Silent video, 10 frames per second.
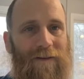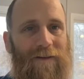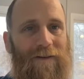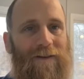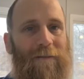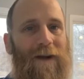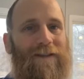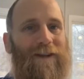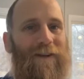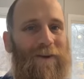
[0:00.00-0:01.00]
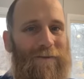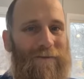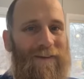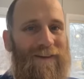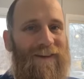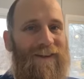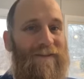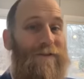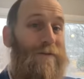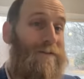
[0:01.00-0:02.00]
Shabbat Shalom. And if
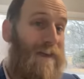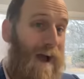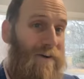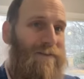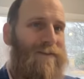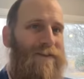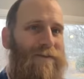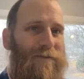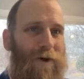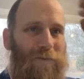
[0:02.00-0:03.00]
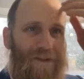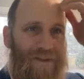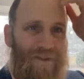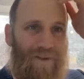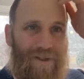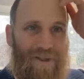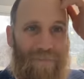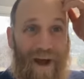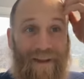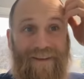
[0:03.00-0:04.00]
you're in town, we hope to see you on
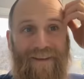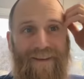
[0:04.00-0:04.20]
Shabbat.